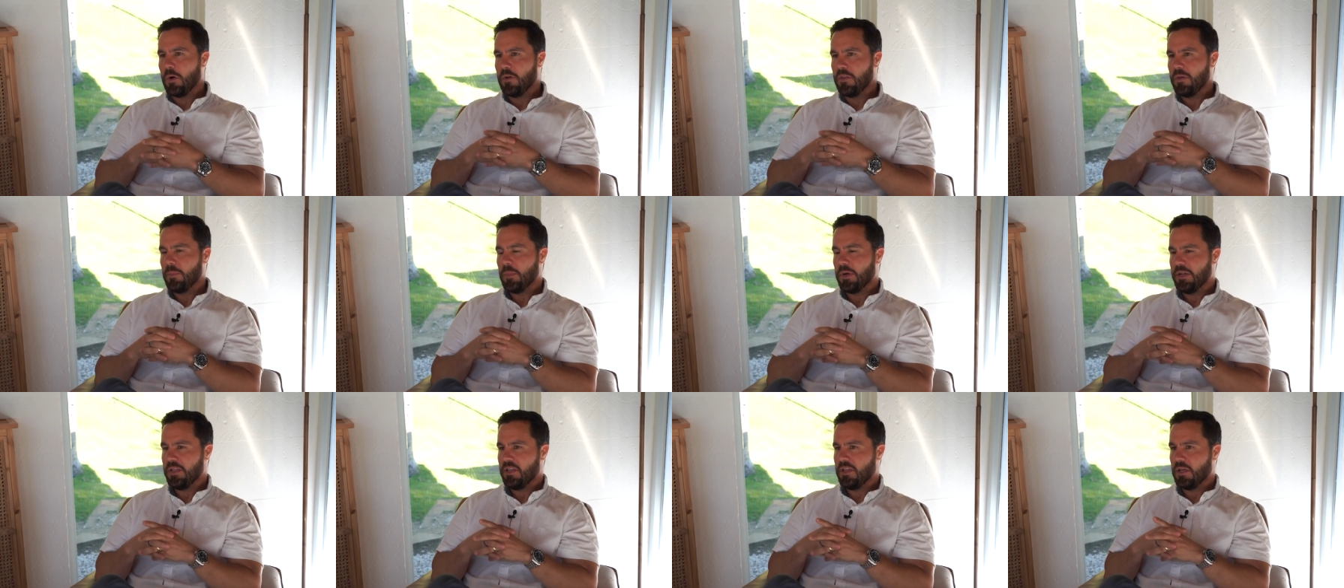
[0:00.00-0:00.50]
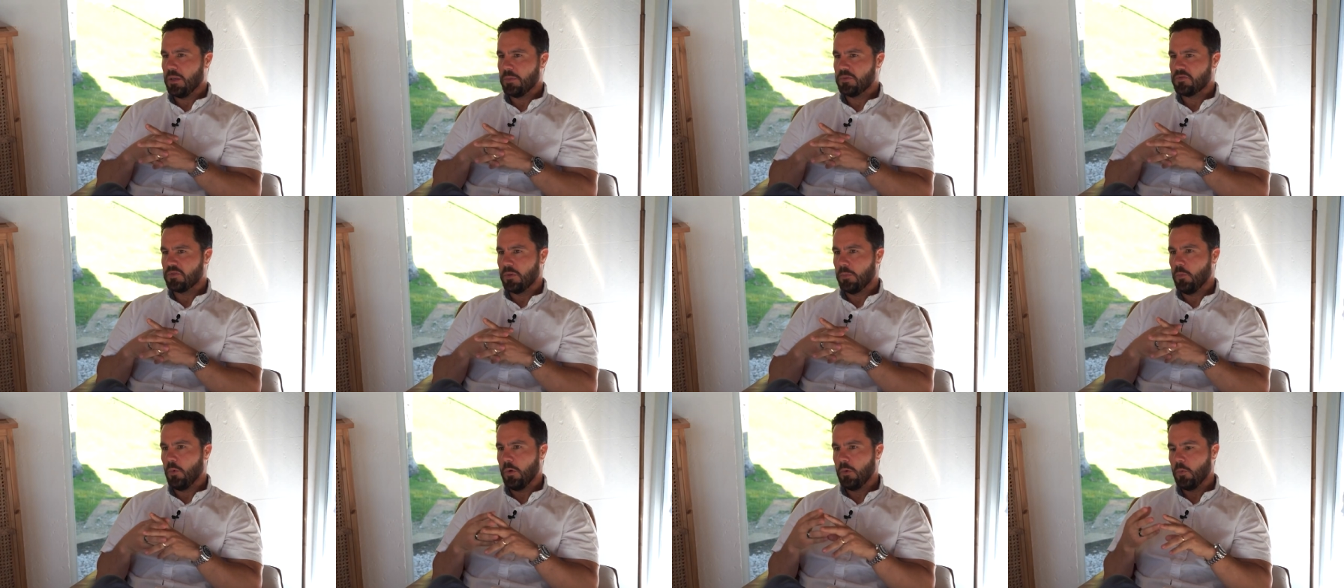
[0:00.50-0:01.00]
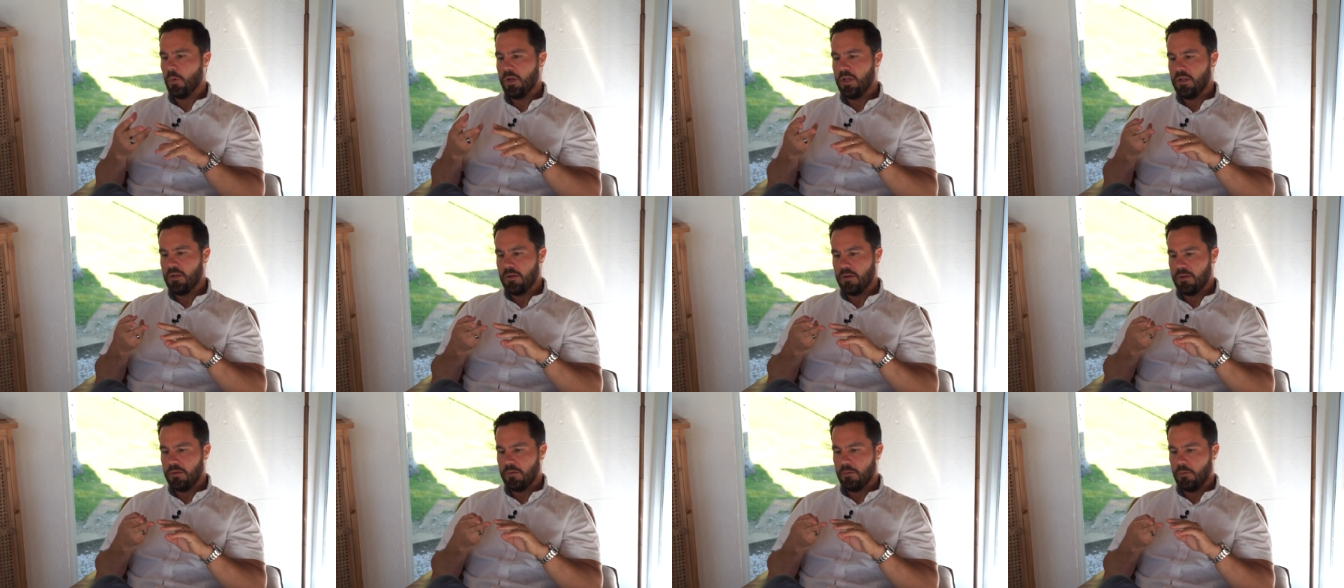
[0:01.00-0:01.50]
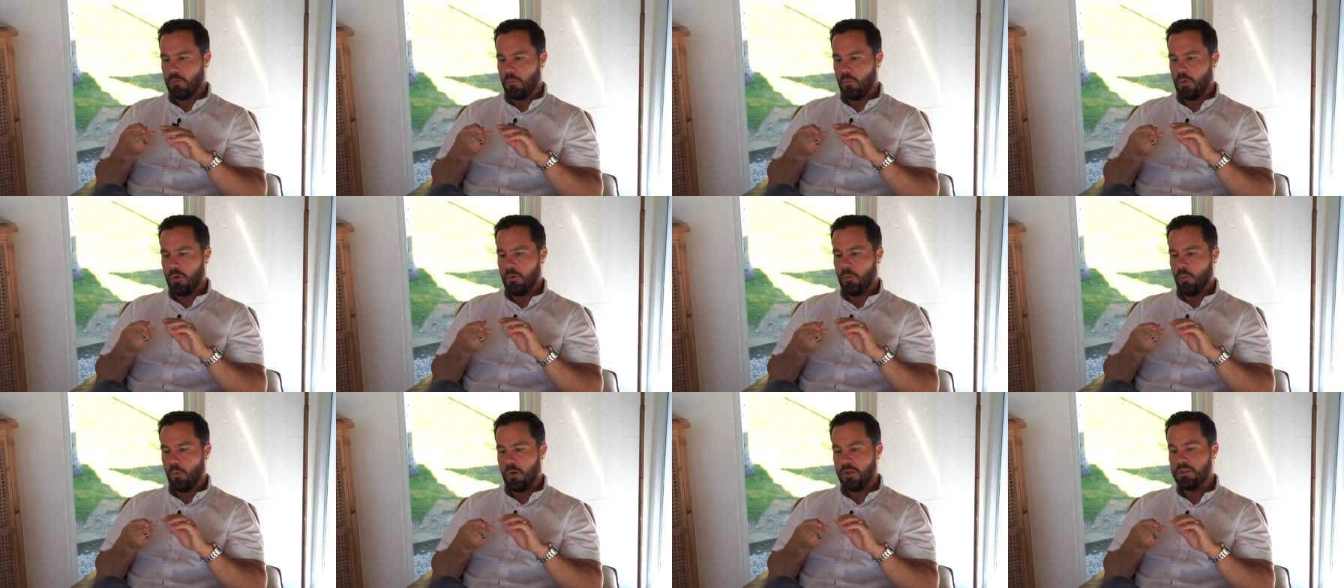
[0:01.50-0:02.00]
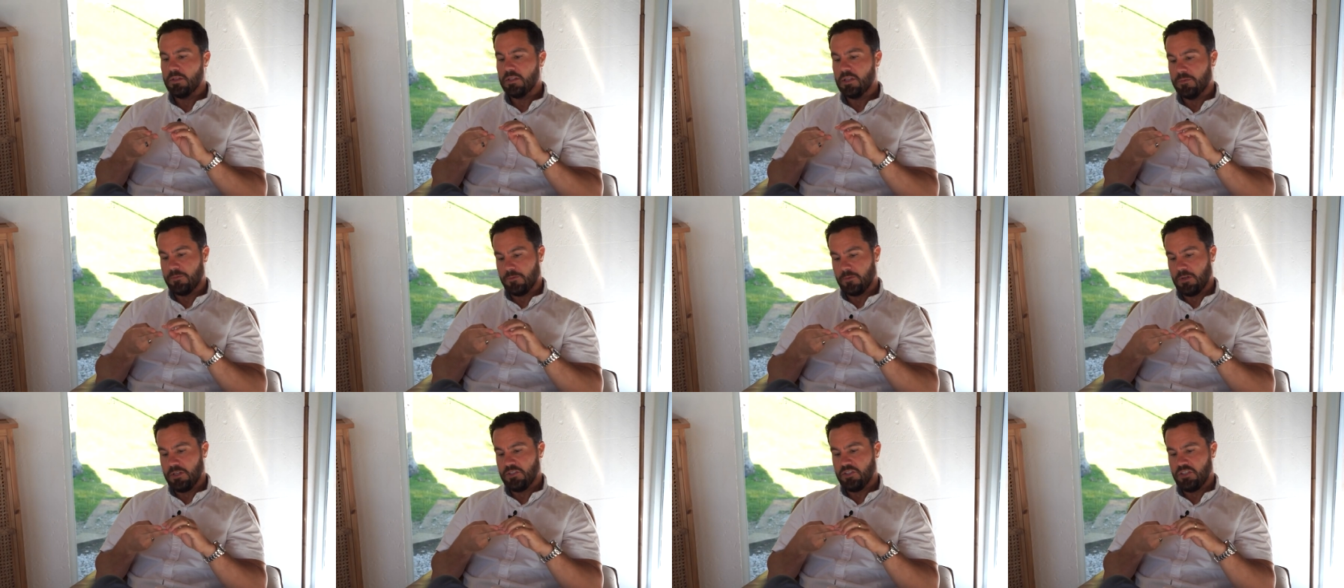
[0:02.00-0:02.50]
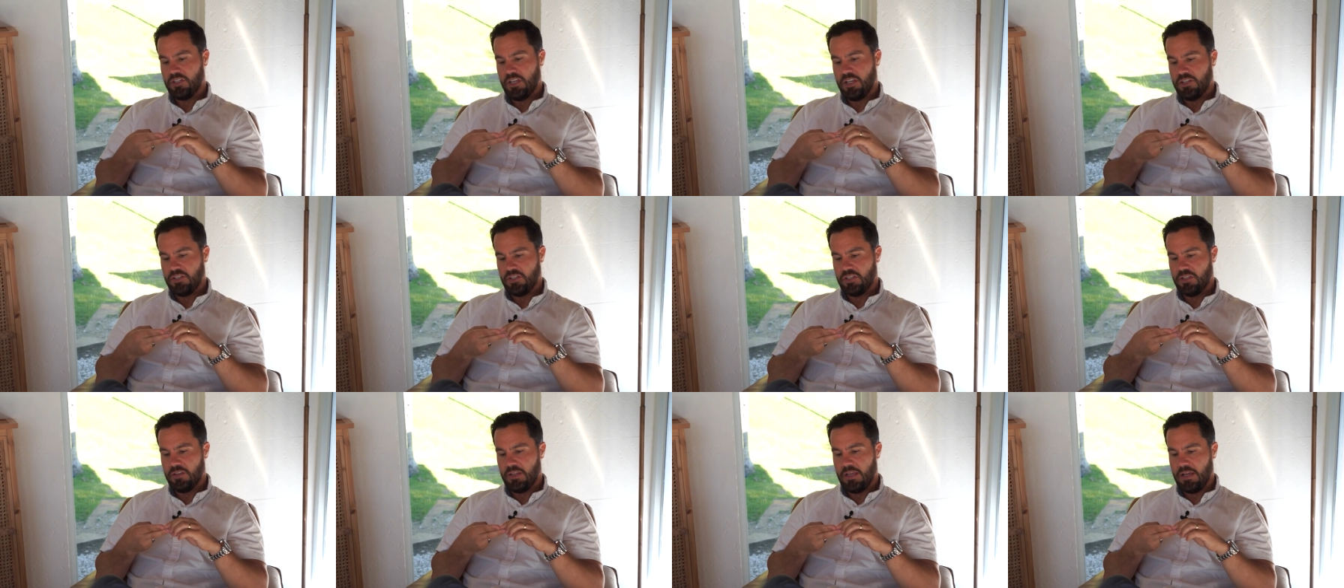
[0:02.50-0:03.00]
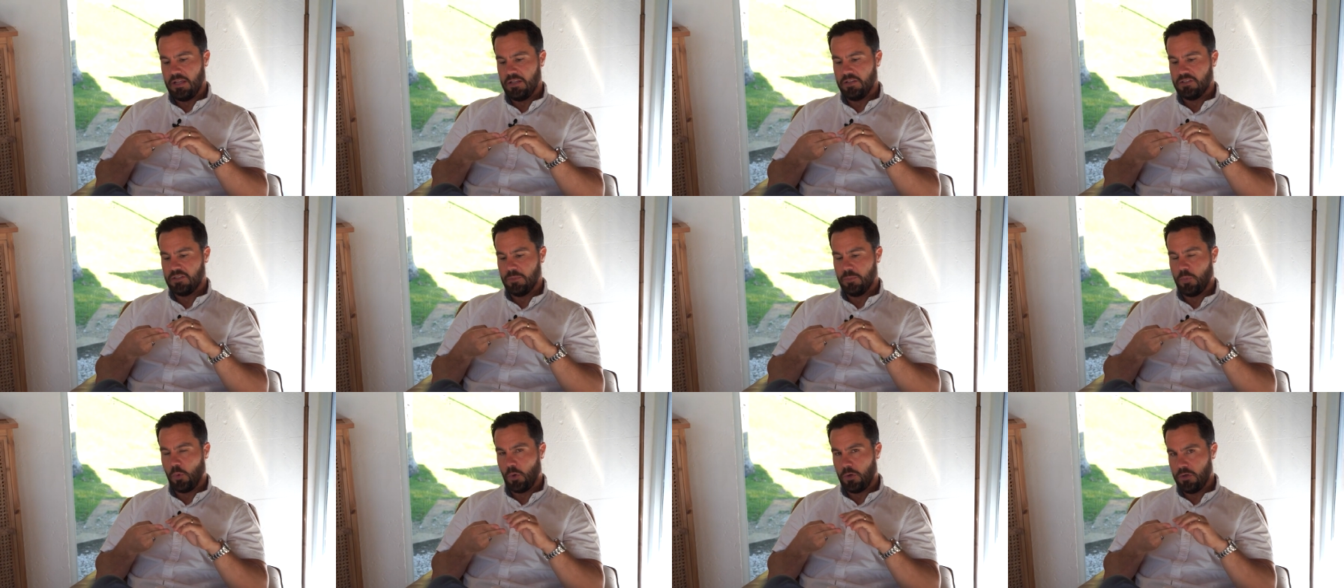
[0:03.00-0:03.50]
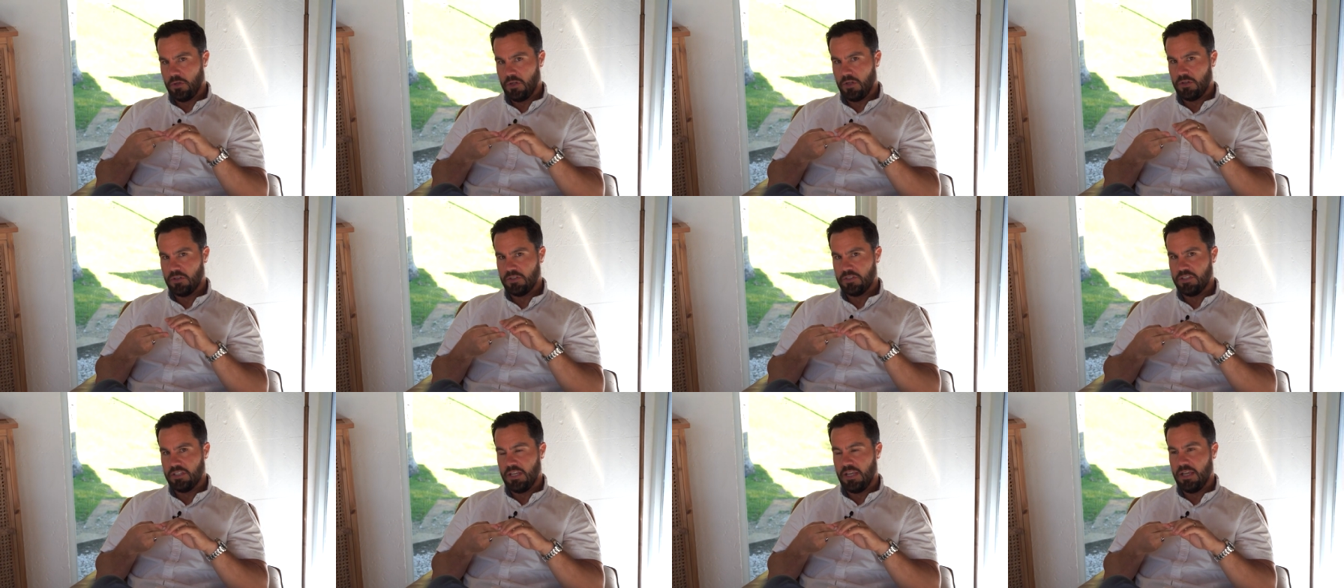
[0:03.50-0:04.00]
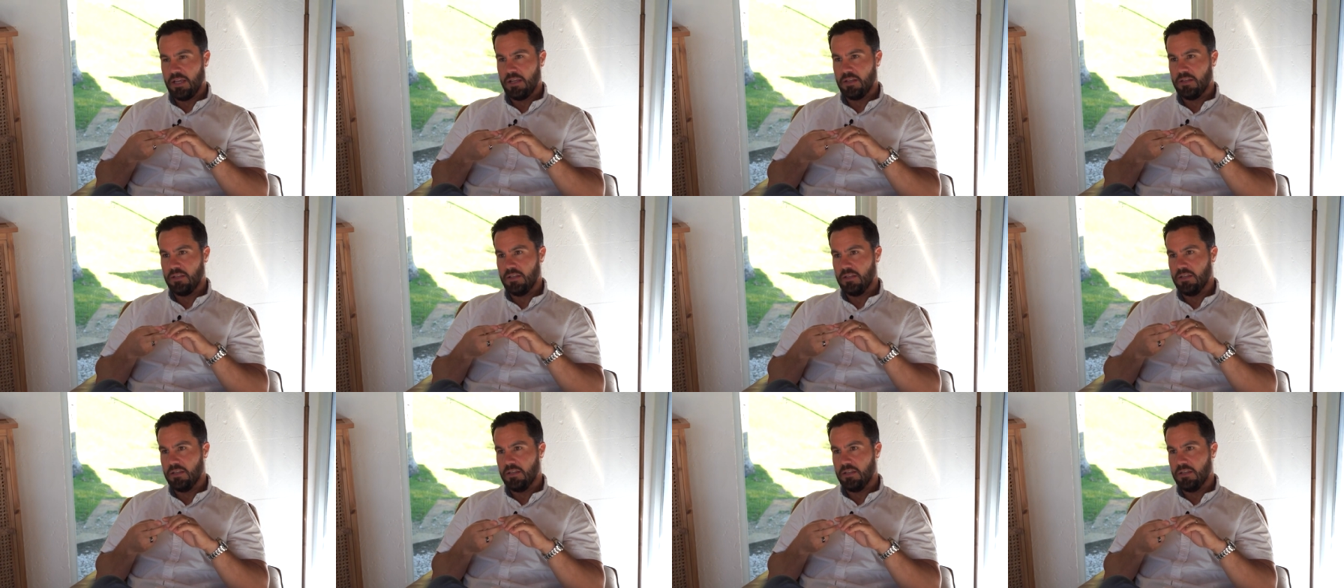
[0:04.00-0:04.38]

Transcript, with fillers: where the money comes from. One way to one differentiation that is important to understand